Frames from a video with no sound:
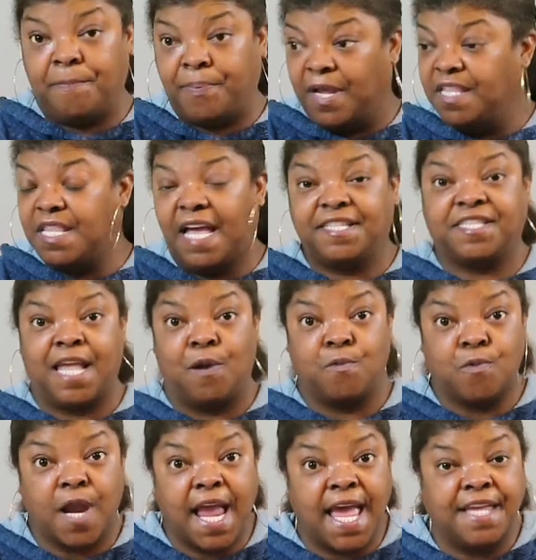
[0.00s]
putting us
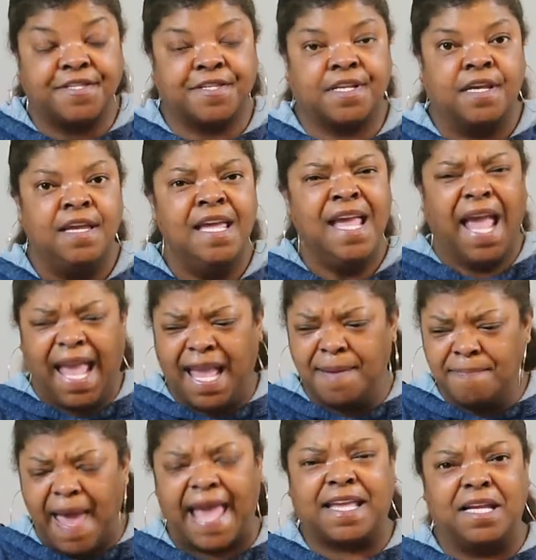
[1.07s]
at risk. He
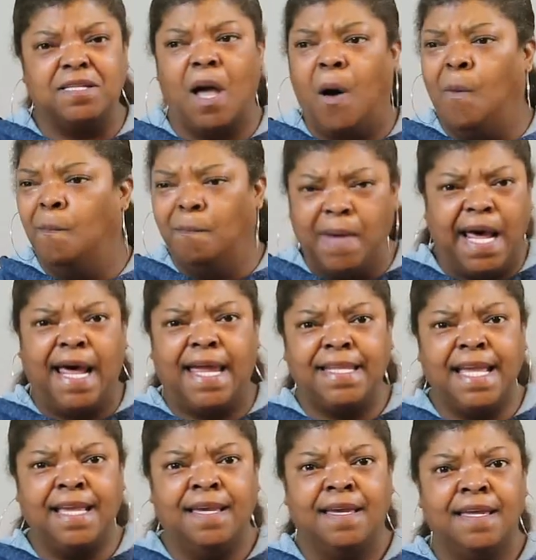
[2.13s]
ain't making no
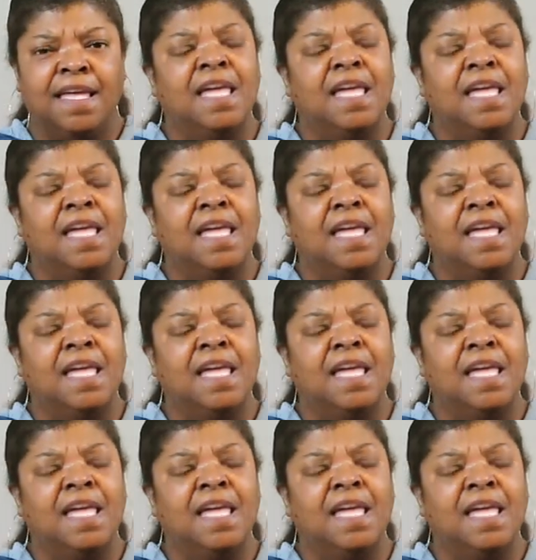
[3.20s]
money.